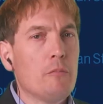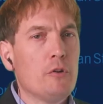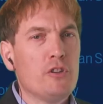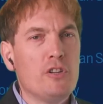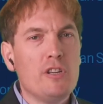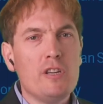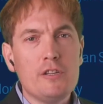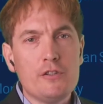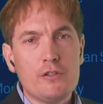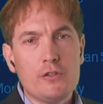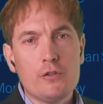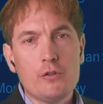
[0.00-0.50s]
but
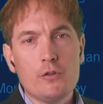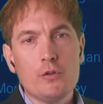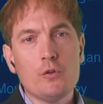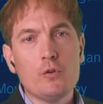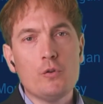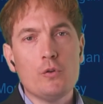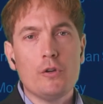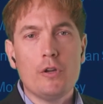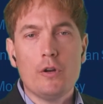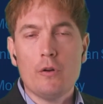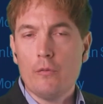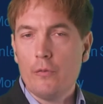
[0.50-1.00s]
these
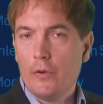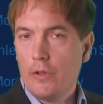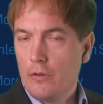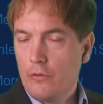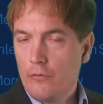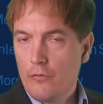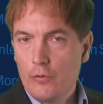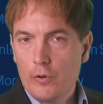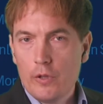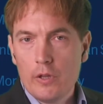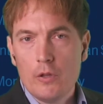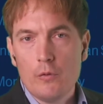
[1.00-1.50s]
two, you know, we
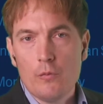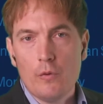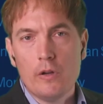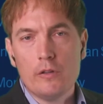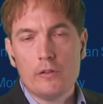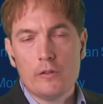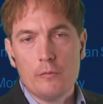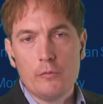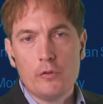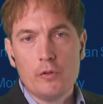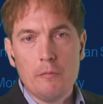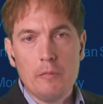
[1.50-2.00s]
really
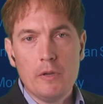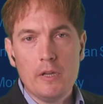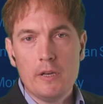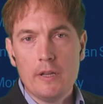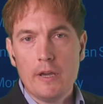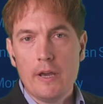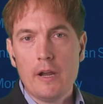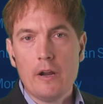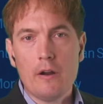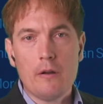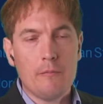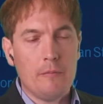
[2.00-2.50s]
want them to be
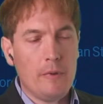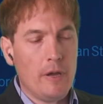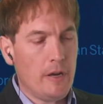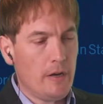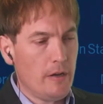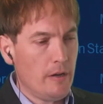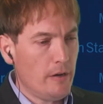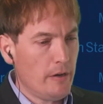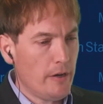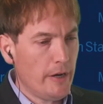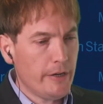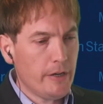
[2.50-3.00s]
there, and
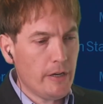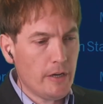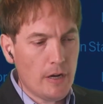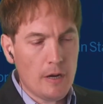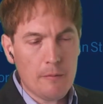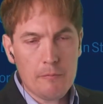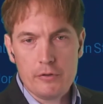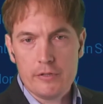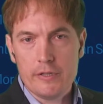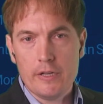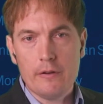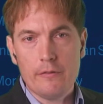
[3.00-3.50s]
in
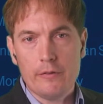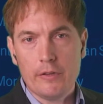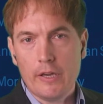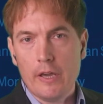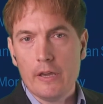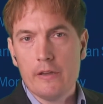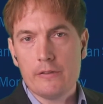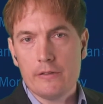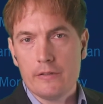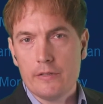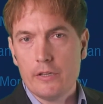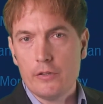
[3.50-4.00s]
99% of the
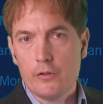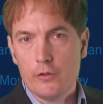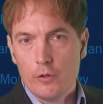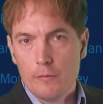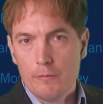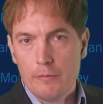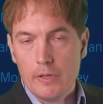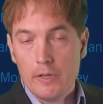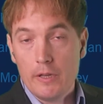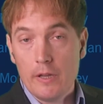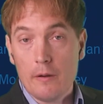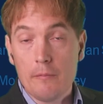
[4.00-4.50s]
cases, they
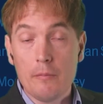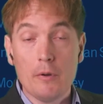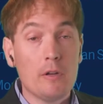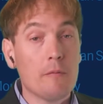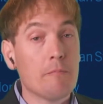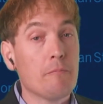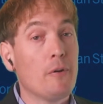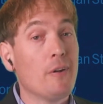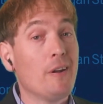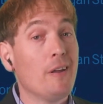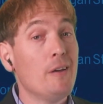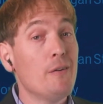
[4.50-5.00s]
should be there.
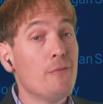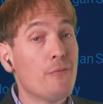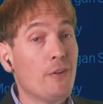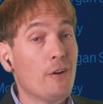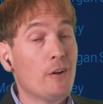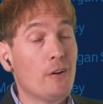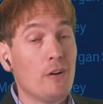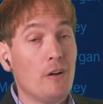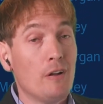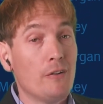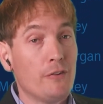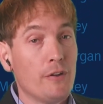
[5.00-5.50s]
But but if
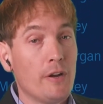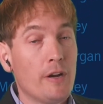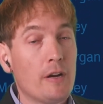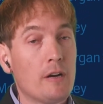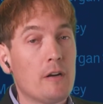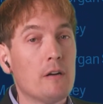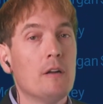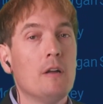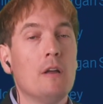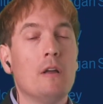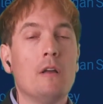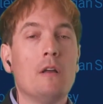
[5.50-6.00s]
they're not
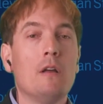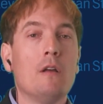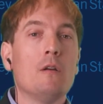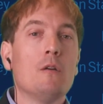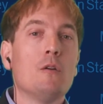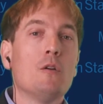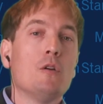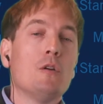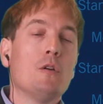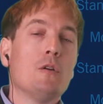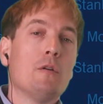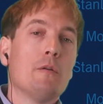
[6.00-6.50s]
there,
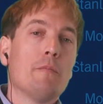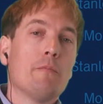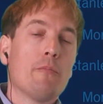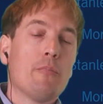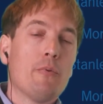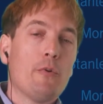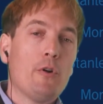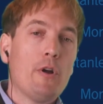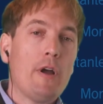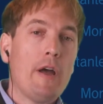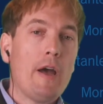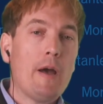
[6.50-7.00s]

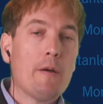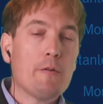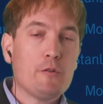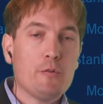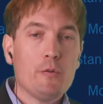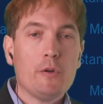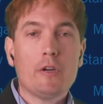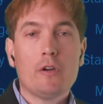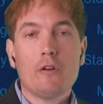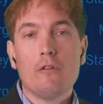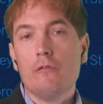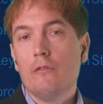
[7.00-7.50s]
perhaps
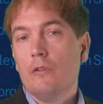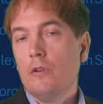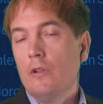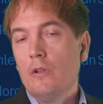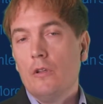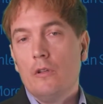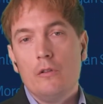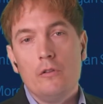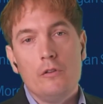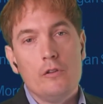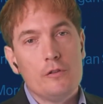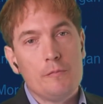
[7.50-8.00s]
we can
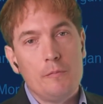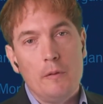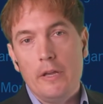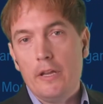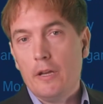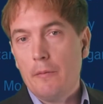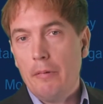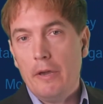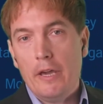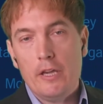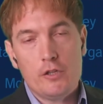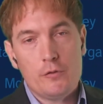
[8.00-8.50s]
display
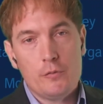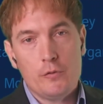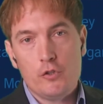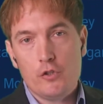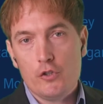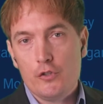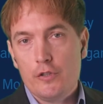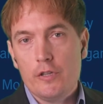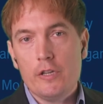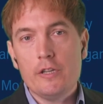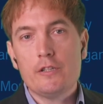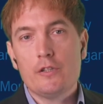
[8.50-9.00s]
the page with
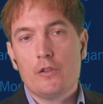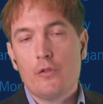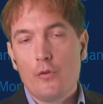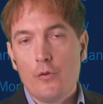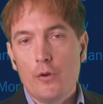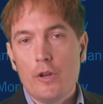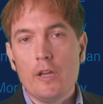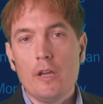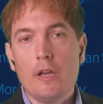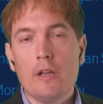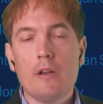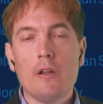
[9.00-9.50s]
just these
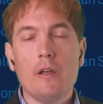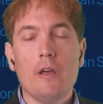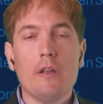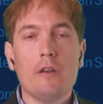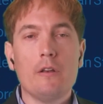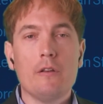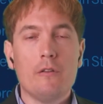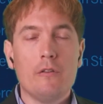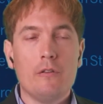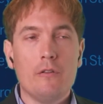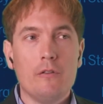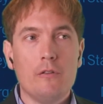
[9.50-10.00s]
three. And
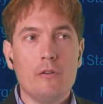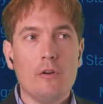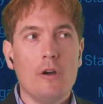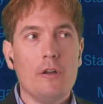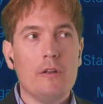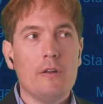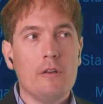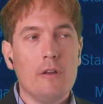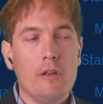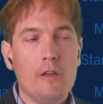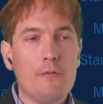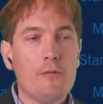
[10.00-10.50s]
and th
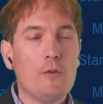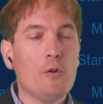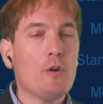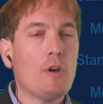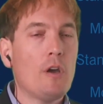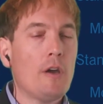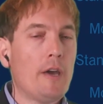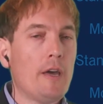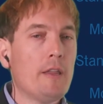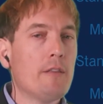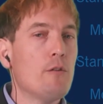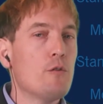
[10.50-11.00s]
if you
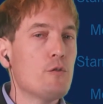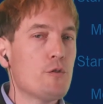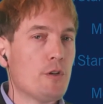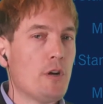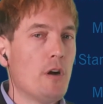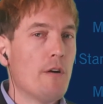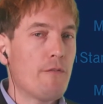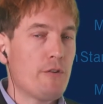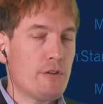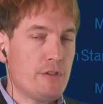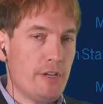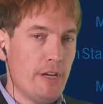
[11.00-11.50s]
can get those
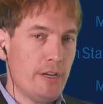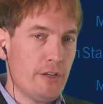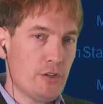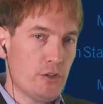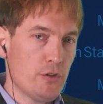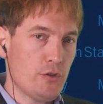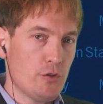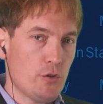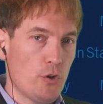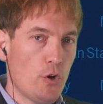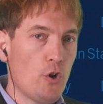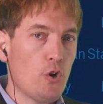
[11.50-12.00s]

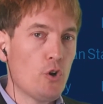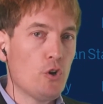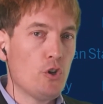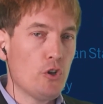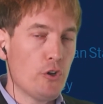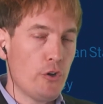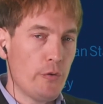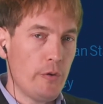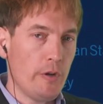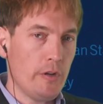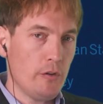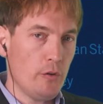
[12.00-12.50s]
conversations
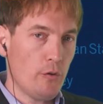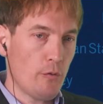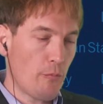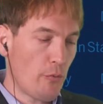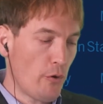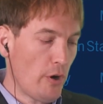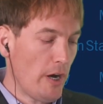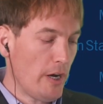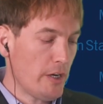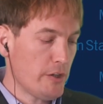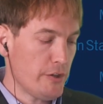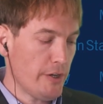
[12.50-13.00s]
earlier in your
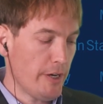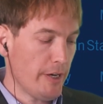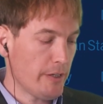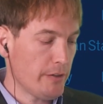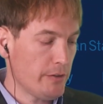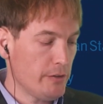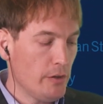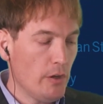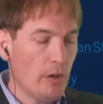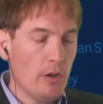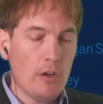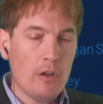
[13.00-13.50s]
project,
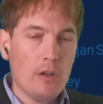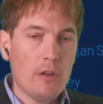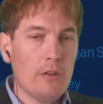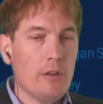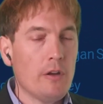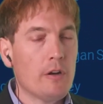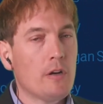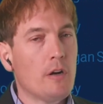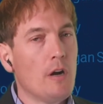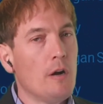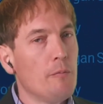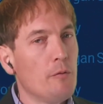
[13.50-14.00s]

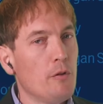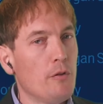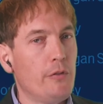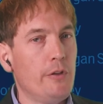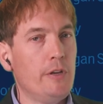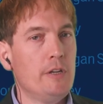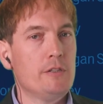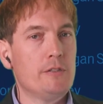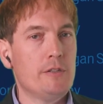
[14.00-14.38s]
there are a couple of things